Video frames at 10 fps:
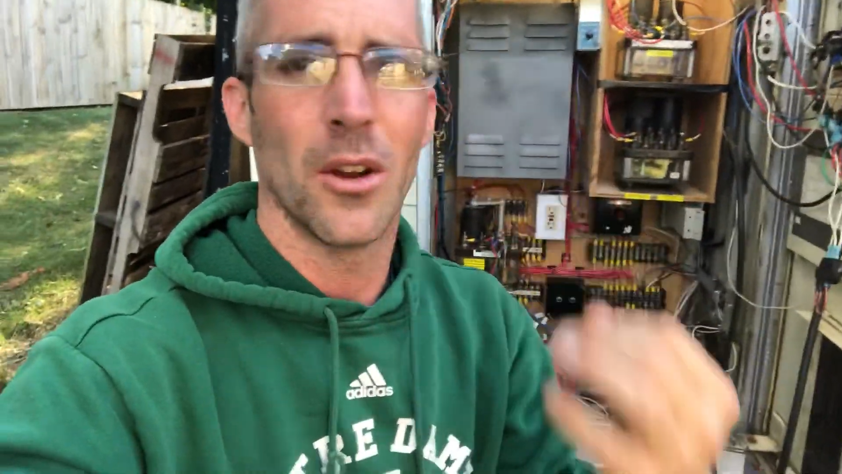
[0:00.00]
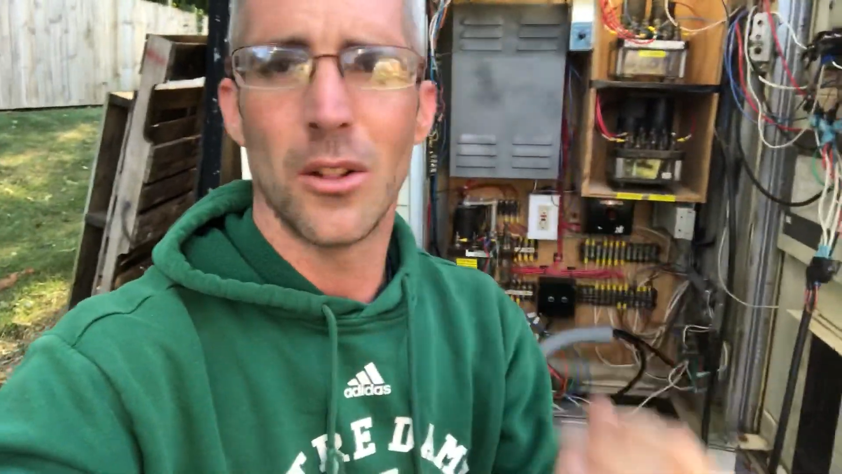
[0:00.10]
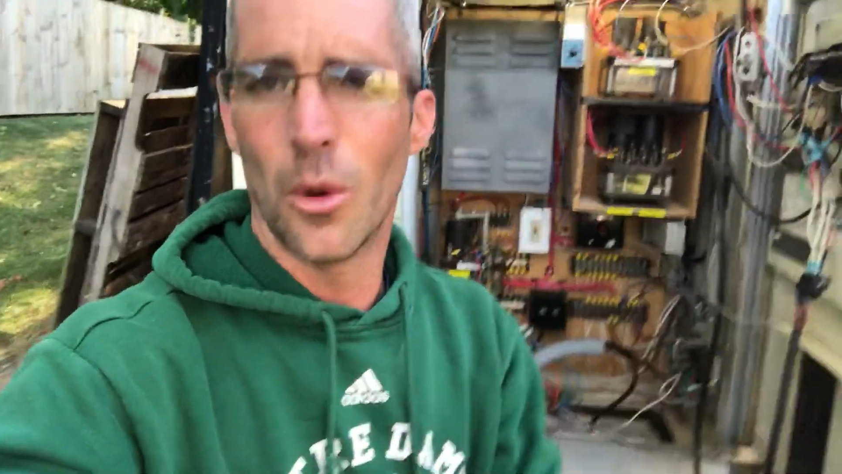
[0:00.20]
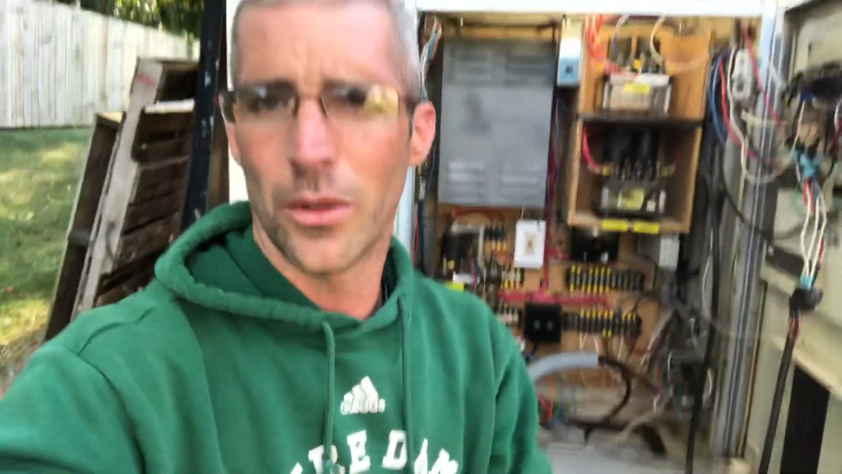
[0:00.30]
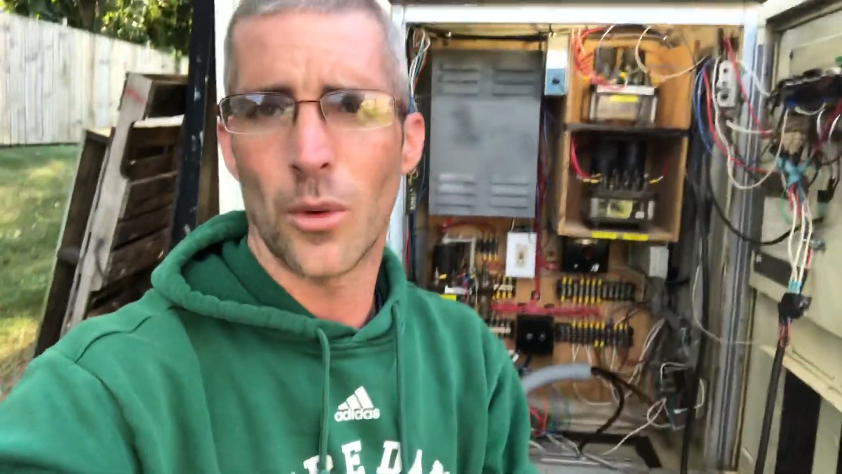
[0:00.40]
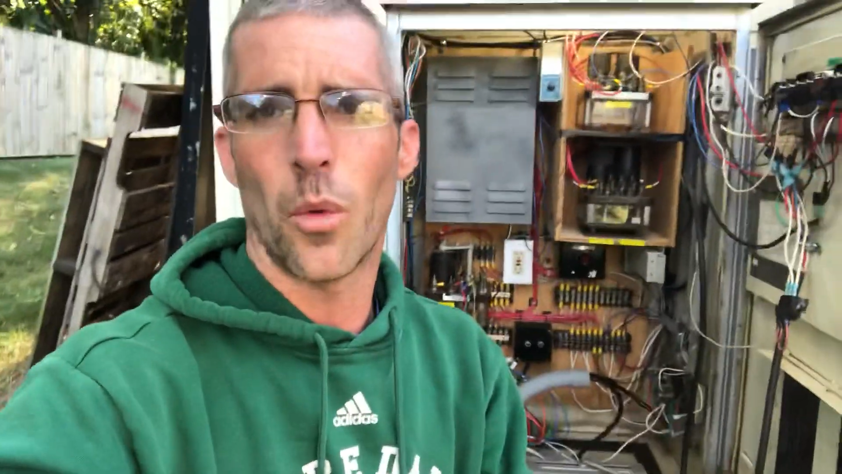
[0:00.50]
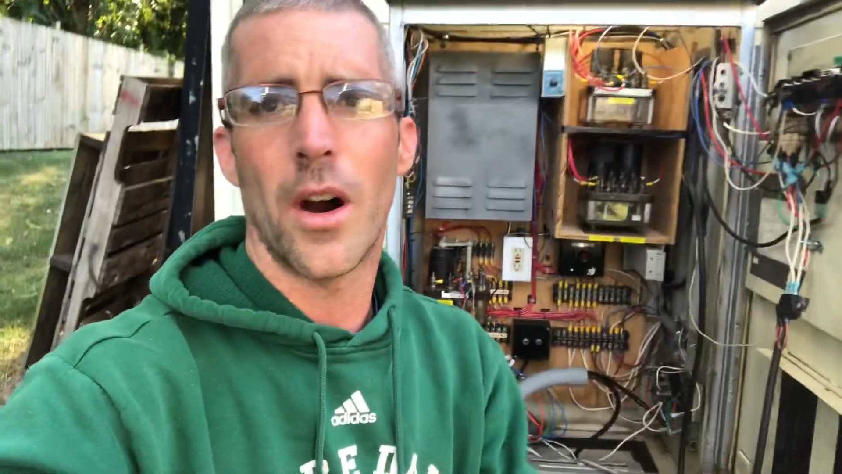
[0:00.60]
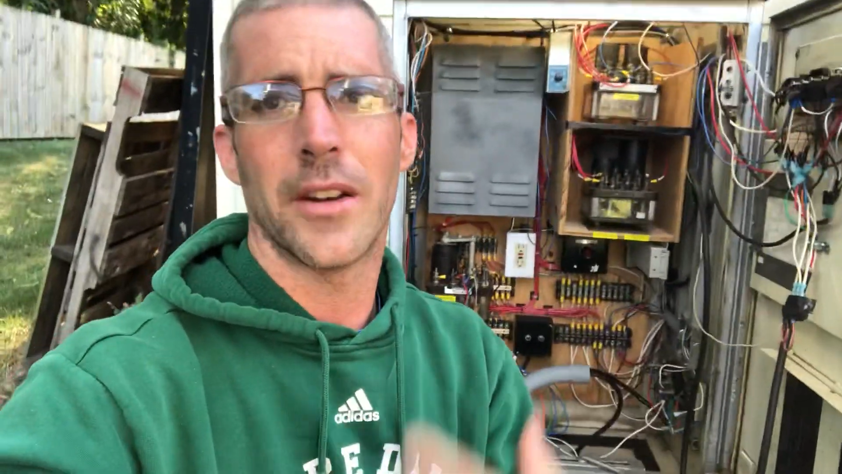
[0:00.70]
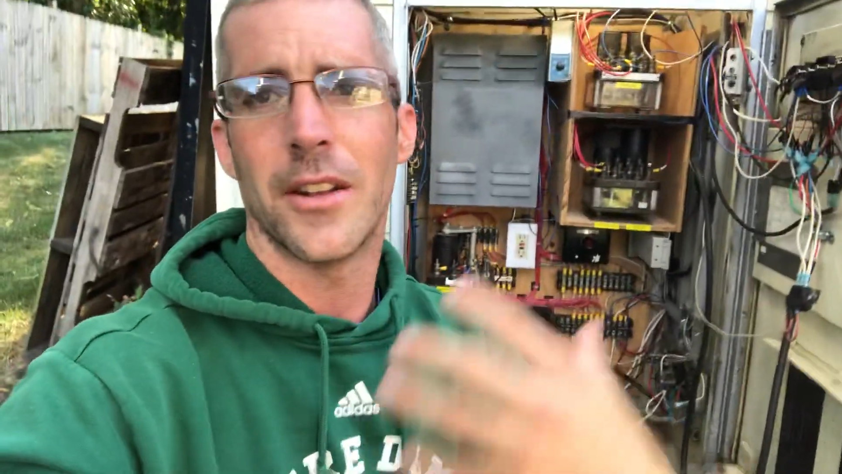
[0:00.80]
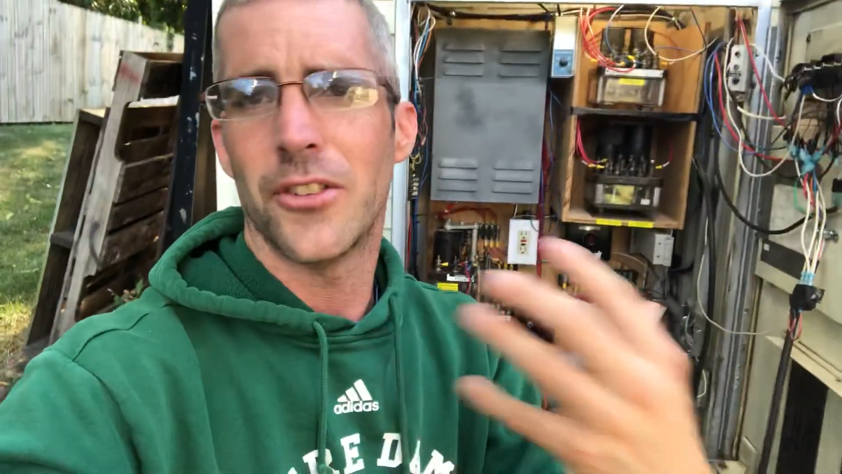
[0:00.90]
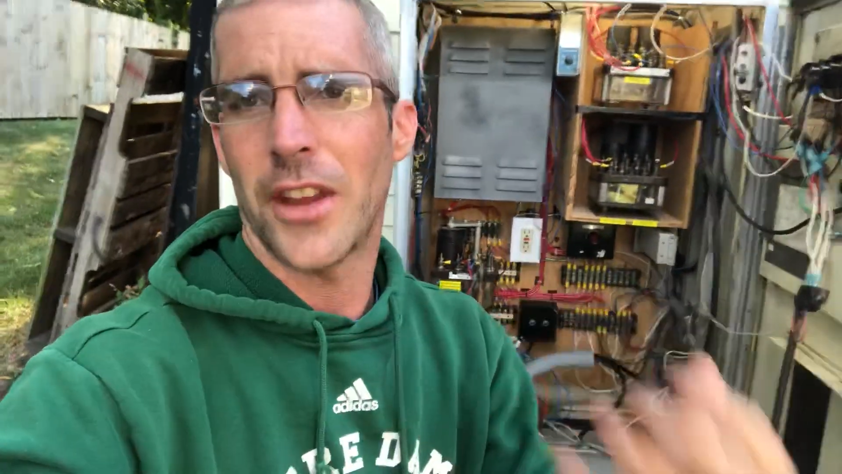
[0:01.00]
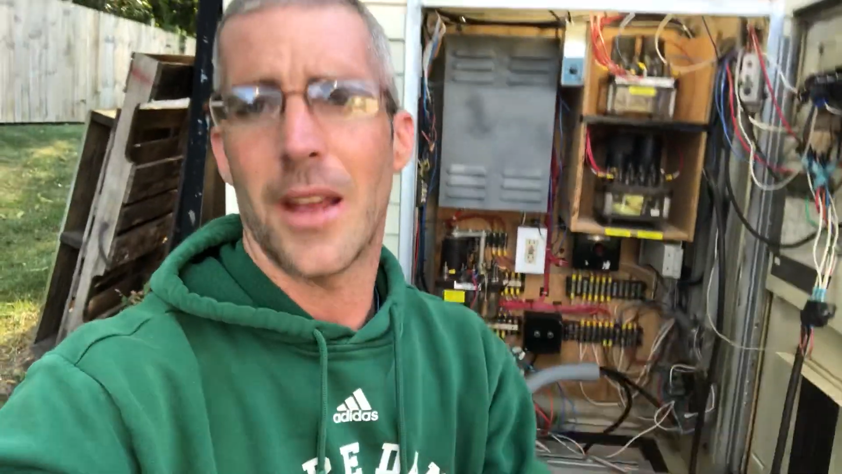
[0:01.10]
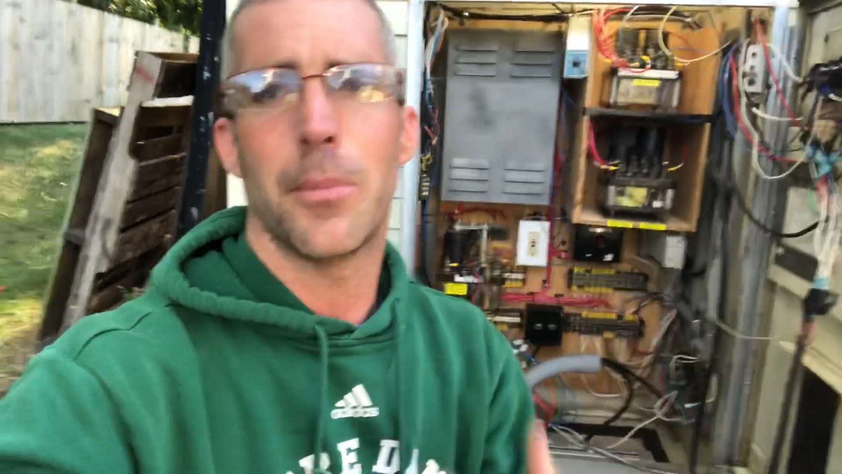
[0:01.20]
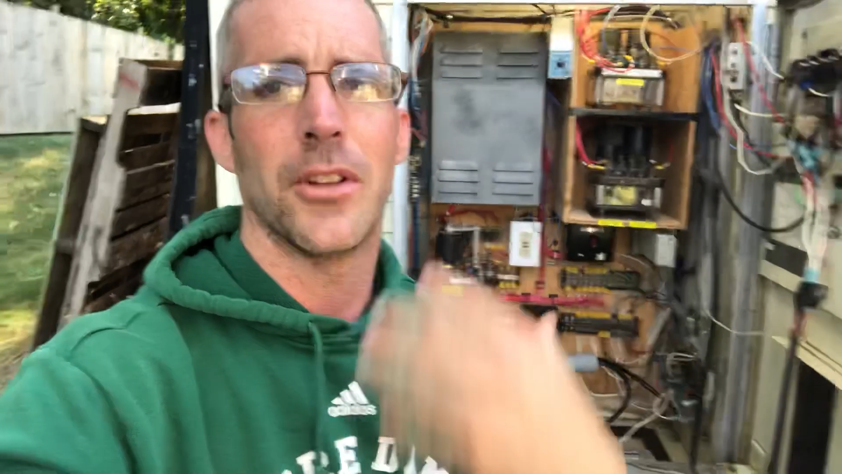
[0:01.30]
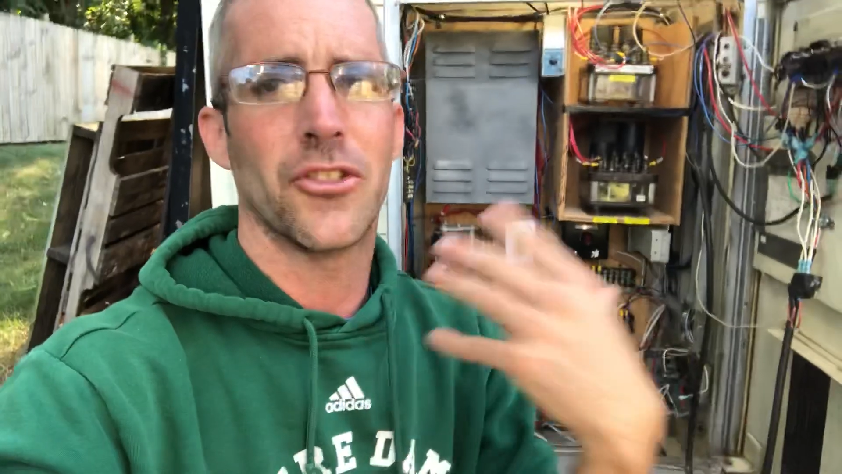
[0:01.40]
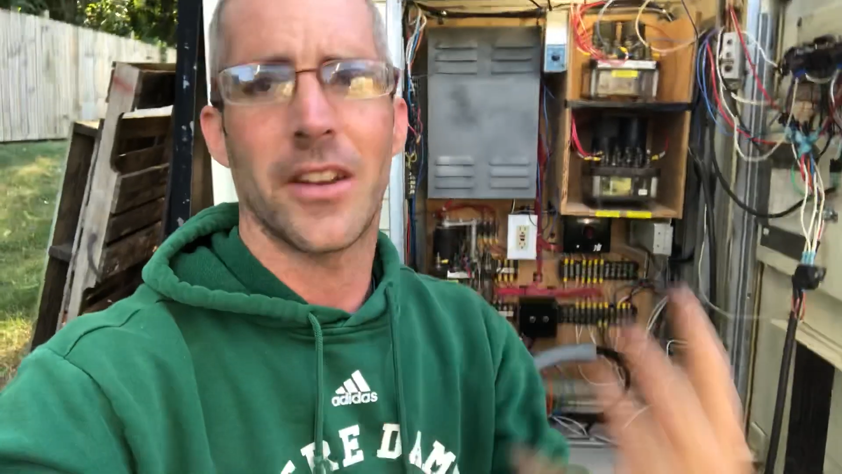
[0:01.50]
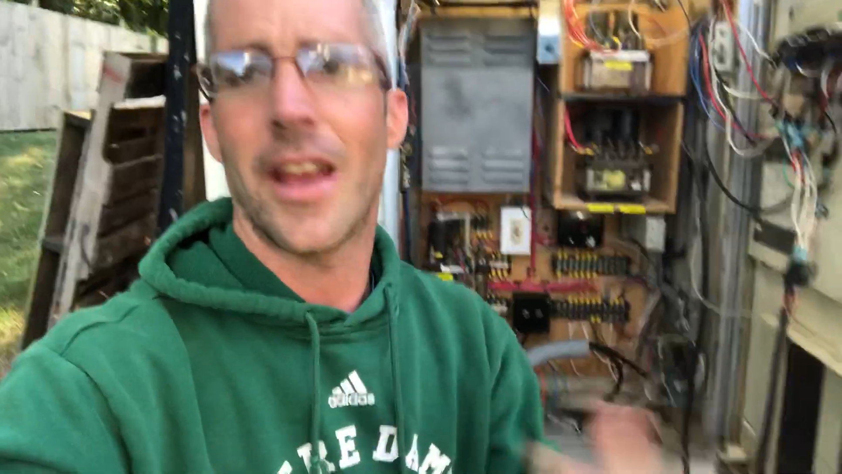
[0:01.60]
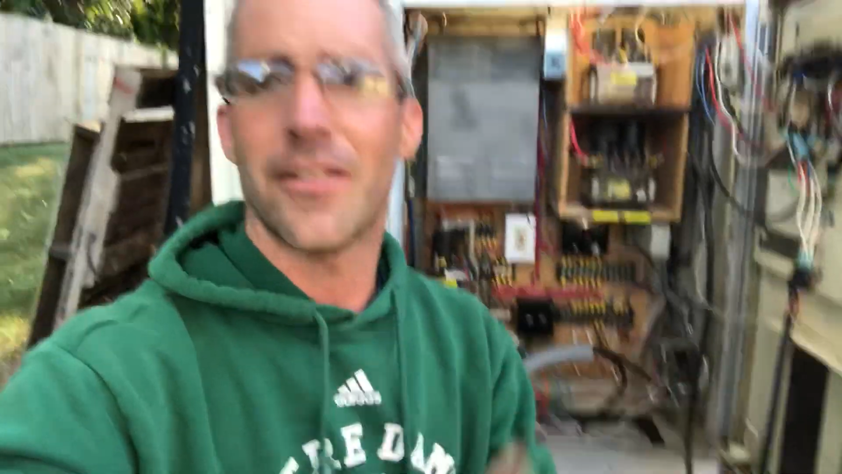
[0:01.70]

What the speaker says: lowering the wattage, ampage,